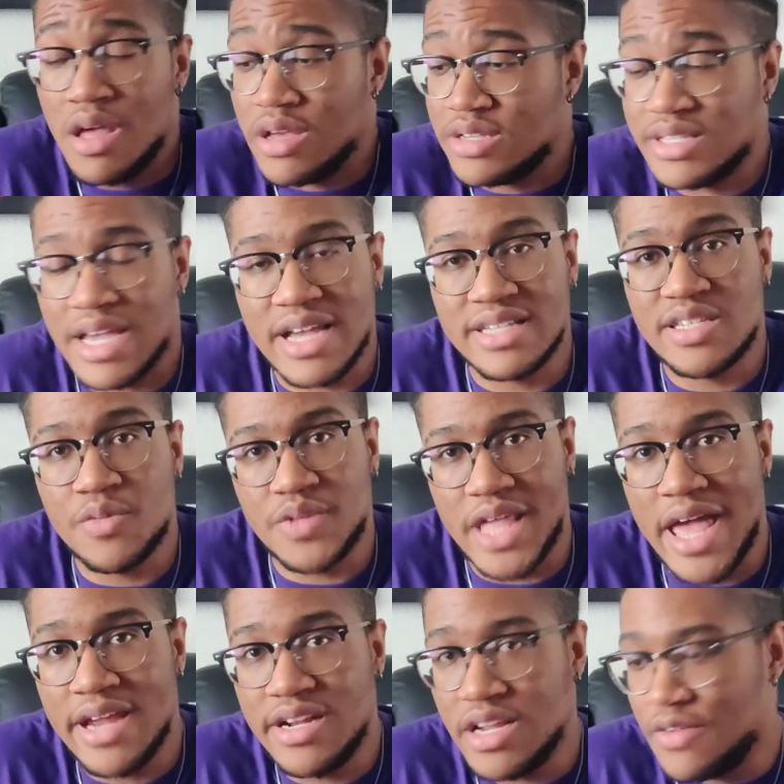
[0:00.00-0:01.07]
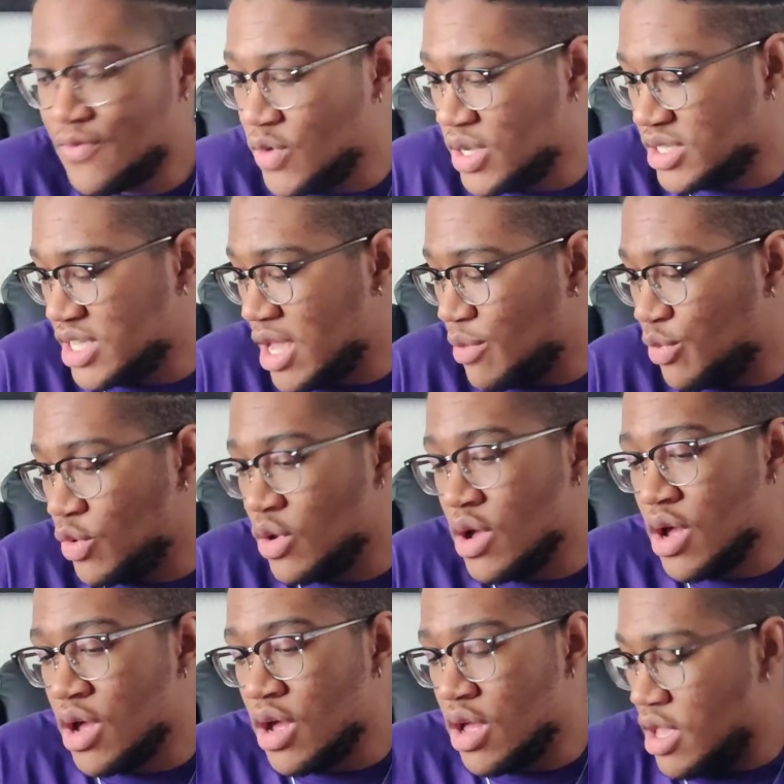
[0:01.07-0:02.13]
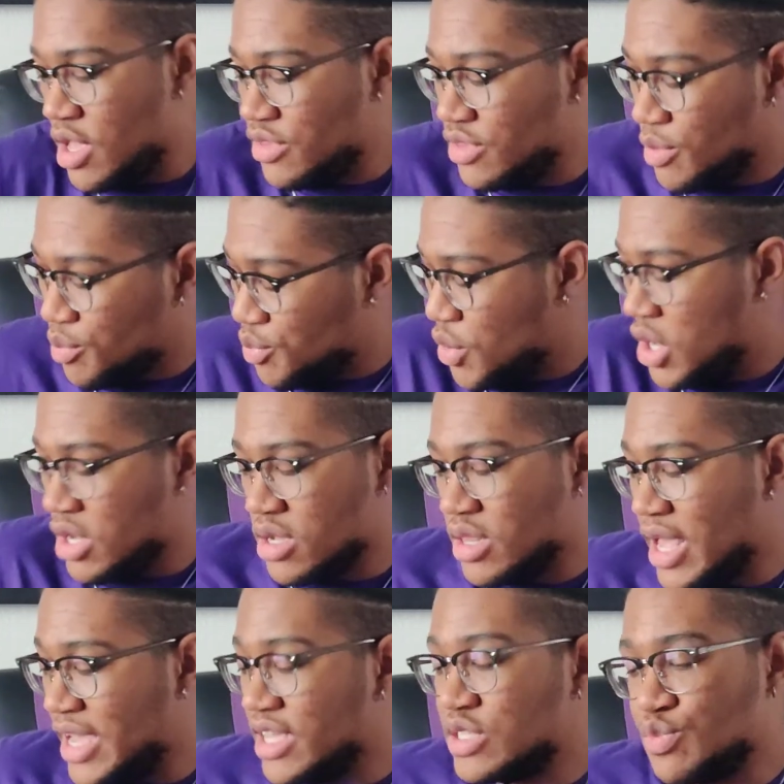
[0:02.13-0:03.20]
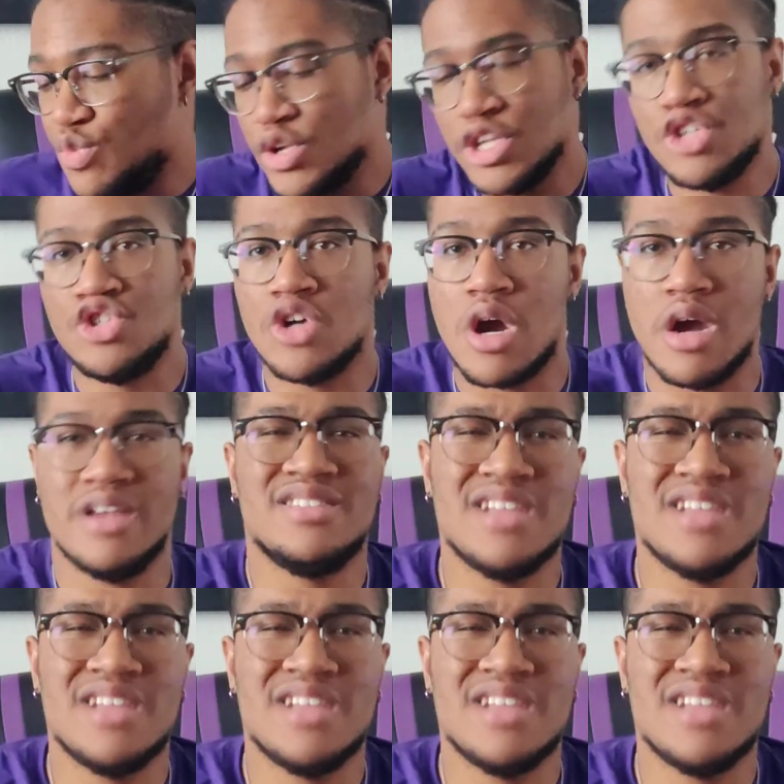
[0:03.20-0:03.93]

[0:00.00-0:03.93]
Because like I said, with the editing, for example, in the book, like it's pretty jarring.